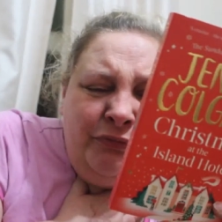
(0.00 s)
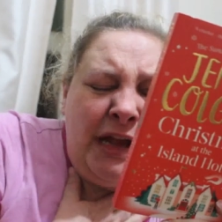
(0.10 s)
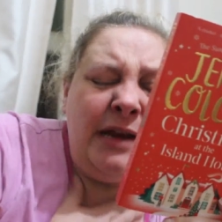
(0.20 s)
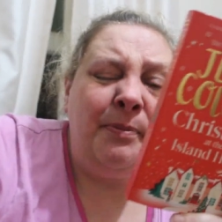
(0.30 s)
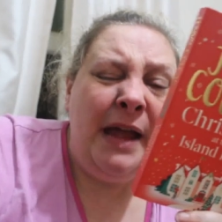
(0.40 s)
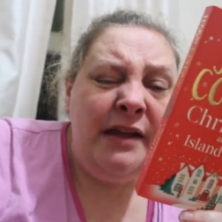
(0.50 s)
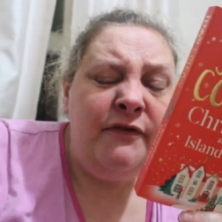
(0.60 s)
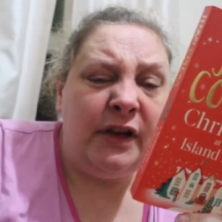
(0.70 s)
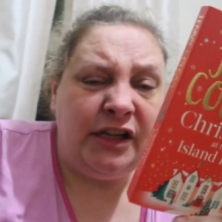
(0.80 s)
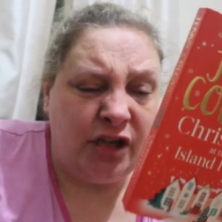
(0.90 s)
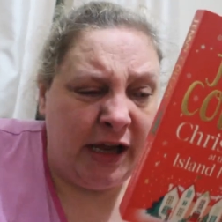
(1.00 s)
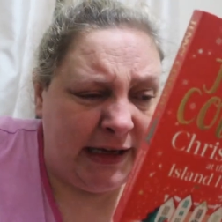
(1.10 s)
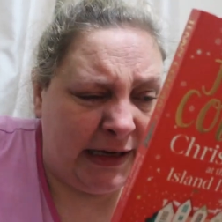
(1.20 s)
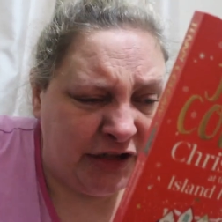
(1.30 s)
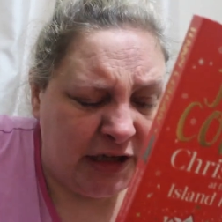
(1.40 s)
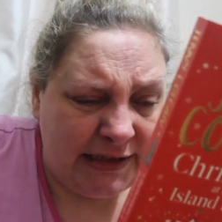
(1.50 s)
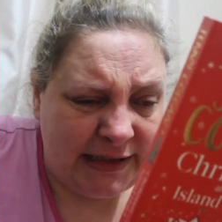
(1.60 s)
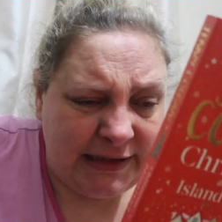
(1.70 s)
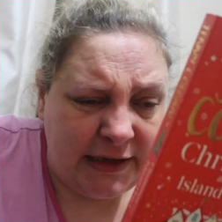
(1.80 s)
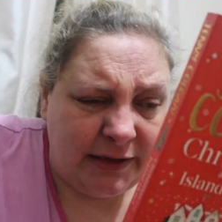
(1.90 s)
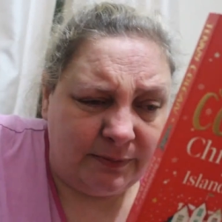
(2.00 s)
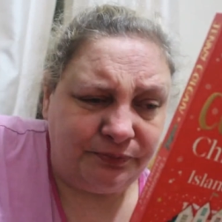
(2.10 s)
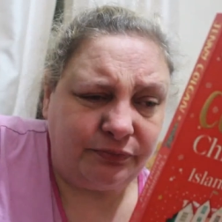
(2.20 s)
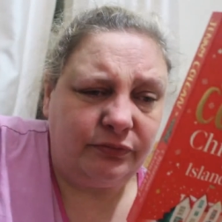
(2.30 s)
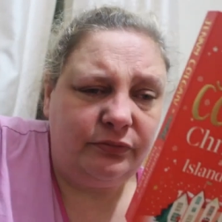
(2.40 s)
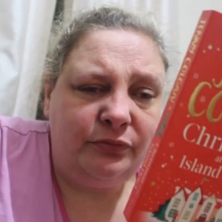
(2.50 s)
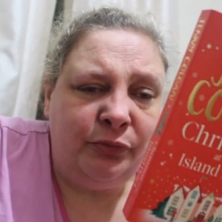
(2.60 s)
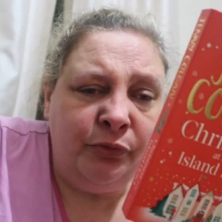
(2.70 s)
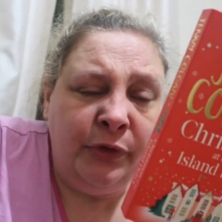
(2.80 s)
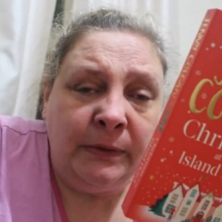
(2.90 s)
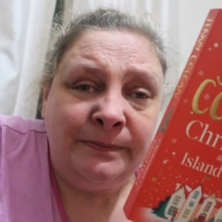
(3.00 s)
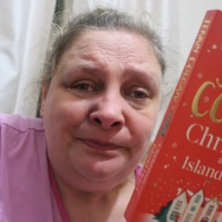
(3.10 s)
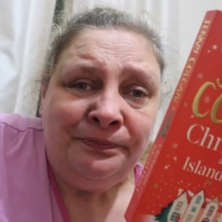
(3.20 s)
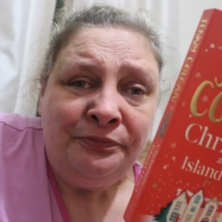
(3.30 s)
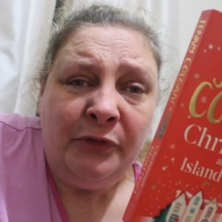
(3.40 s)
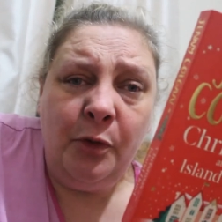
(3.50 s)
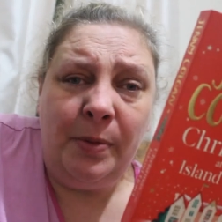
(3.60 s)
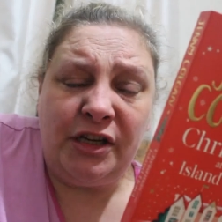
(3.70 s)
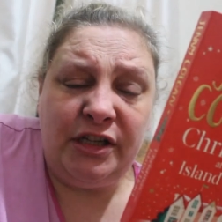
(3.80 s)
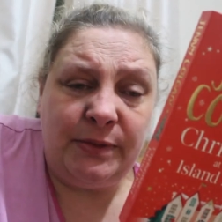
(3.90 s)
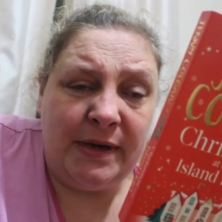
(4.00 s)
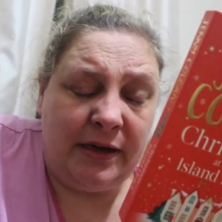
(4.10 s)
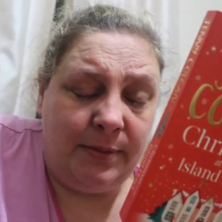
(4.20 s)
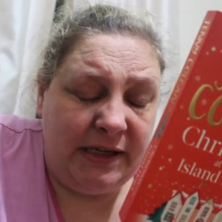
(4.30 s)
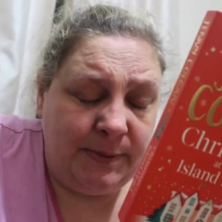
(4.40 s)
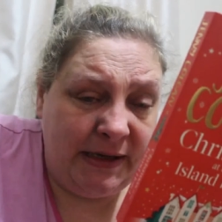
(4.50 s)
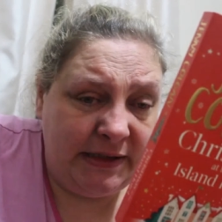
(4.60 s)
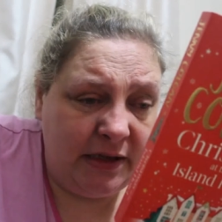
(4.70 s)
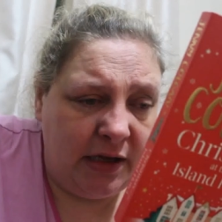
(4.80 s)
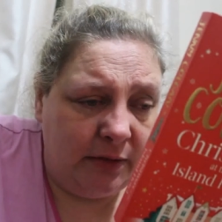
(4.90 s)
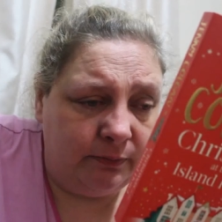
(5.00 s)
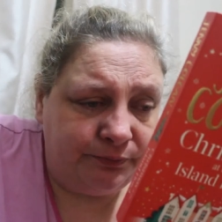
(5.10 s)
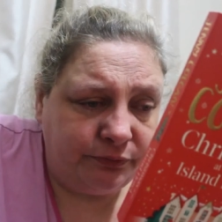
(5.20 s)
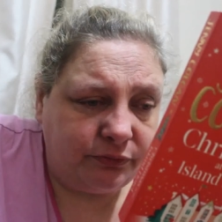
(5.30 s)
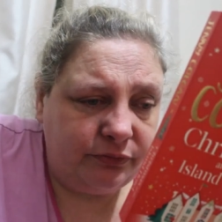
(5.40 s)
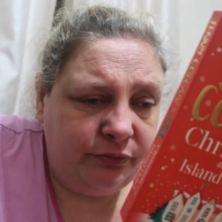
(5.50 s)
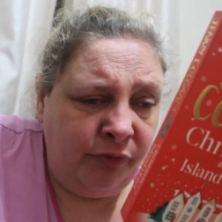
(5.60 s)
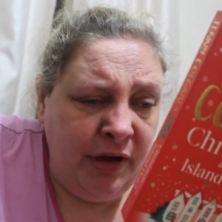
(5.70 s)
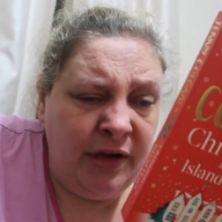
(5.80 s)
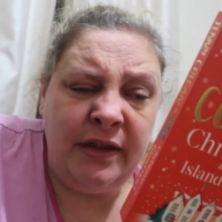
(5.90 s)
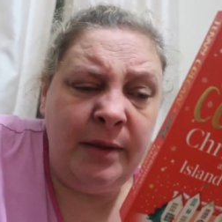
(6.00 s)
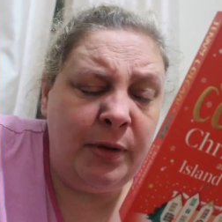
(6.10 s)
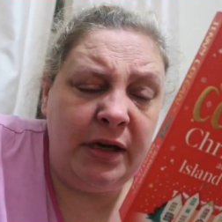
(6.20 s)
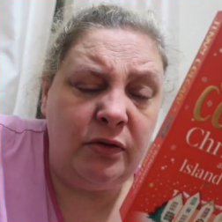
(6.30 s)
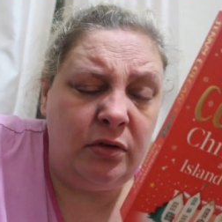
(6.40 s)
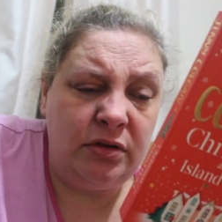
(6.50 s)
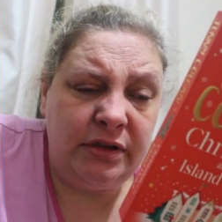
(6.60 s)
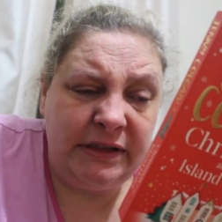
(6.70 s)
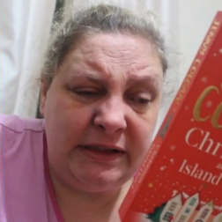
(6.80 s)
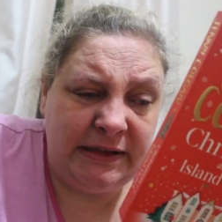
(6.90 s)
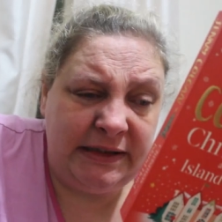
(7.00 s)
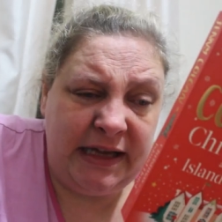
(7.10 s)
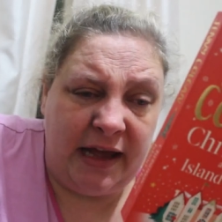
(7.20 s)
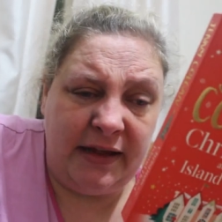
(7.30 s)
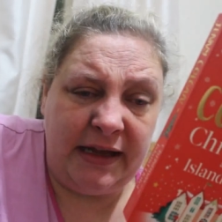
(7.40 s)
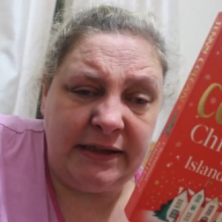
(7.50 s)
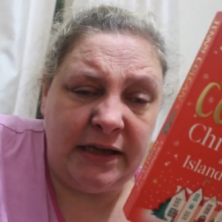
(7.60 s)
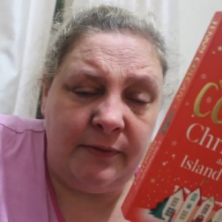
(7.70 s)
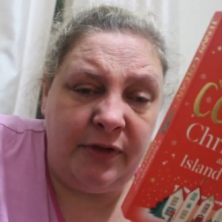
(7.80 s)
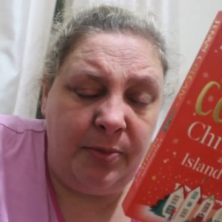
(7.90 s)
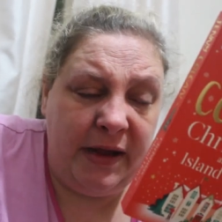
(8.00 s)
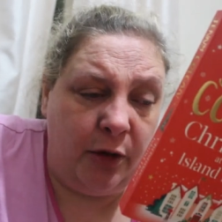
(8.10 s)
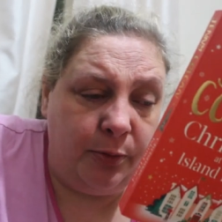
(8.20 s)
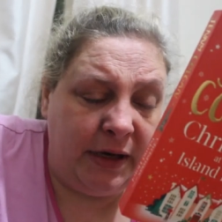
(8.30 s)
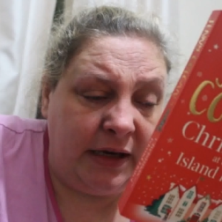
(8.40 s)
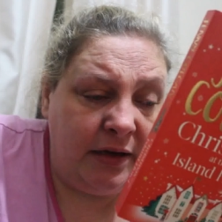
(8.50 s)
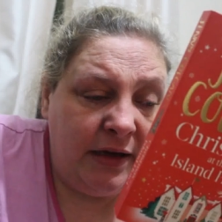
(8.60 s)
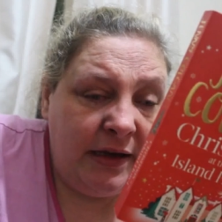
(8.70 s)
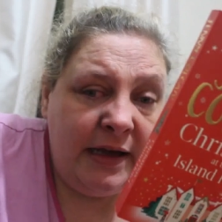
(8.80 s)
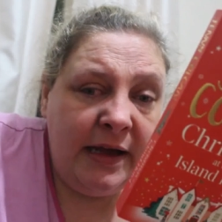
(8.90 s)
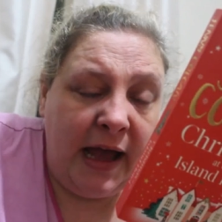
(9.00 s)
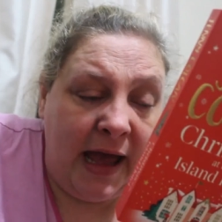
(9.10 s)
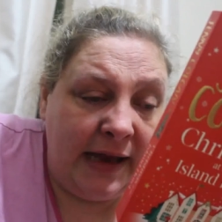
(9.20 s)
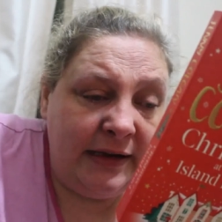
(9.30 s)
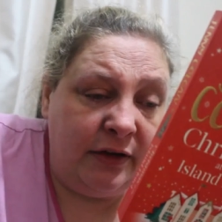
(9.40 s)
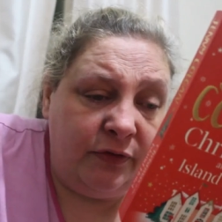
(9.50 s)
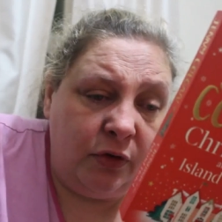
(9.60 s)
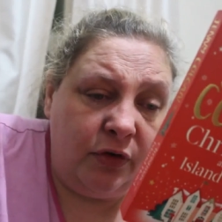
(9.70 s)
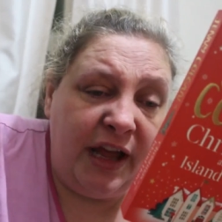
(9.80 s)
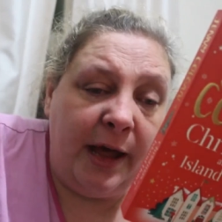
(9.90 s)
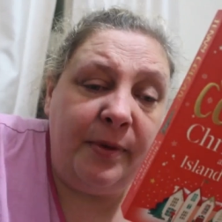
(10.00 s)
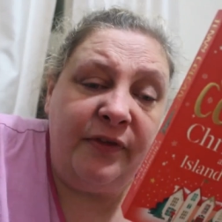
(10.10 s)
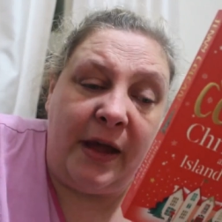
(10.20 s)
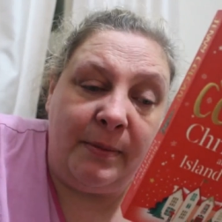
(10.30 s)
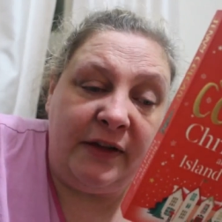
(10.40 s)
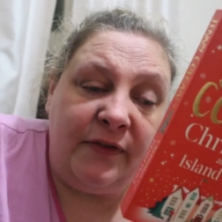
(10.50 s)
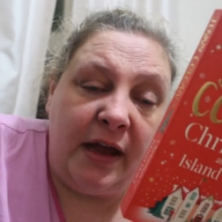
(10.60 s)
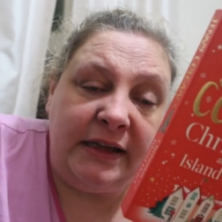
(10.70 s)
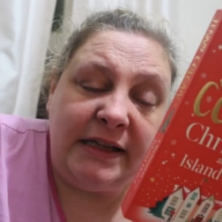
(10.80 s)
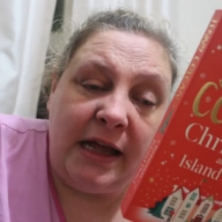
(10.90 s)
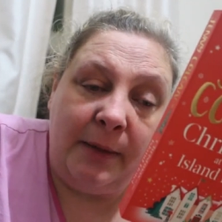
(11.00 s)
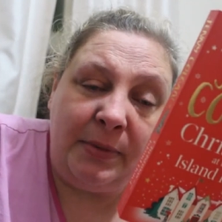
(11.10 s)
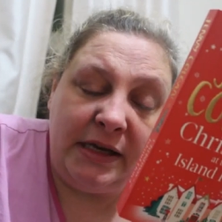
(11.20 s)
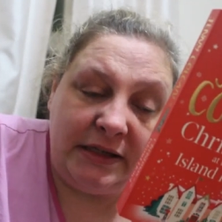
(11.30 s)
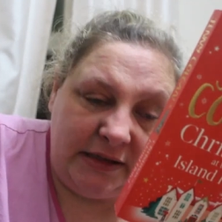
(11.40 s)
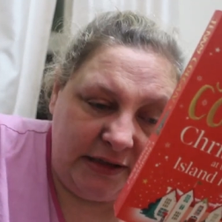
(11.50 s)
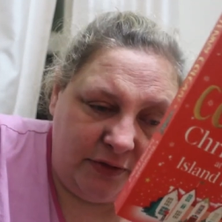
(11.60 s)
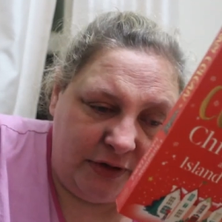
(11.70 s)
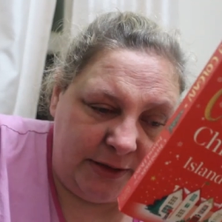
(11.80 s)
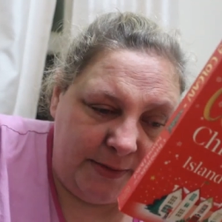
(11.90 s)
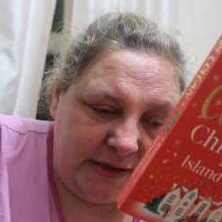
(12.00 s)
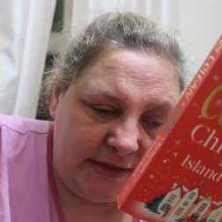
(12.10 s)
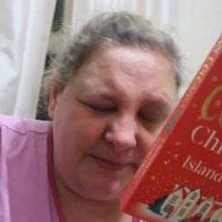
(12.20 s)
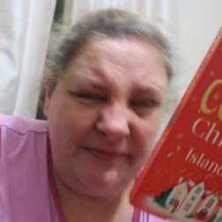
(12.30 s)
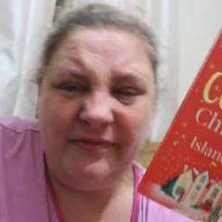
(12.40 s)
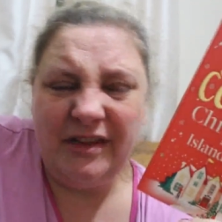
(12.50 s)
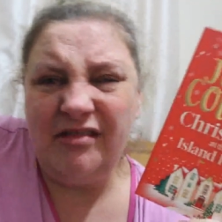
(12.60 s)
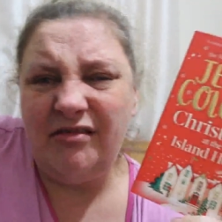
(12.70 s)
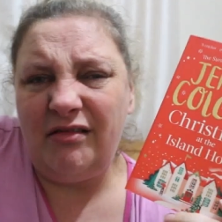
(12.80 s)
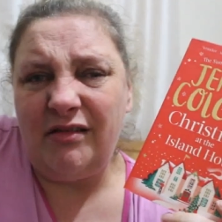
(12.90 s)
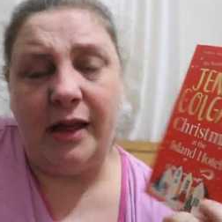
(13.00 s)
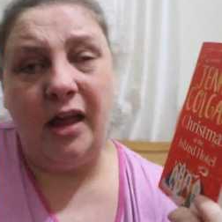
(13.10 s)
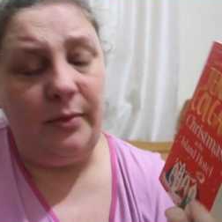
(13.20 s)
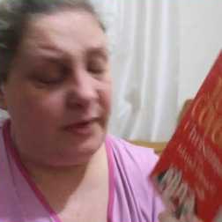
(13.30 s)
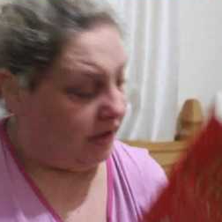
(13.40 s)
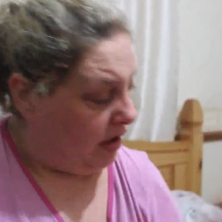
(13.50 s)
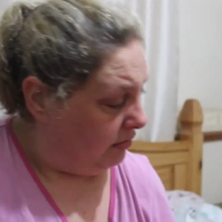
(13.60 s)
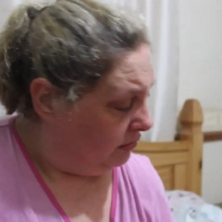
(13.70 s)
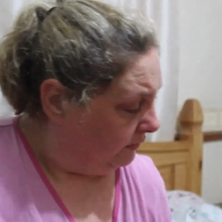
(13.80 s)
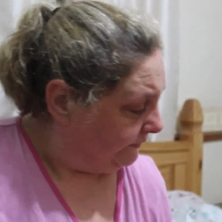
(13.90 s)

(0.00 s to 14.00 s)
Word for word: and a painfully shy kitchen assistant who blushes when anybody speaks to her. Can they pull it all together in time for the big opening? And can Flora help her family find happiness this Christmas? Oh, I hope so.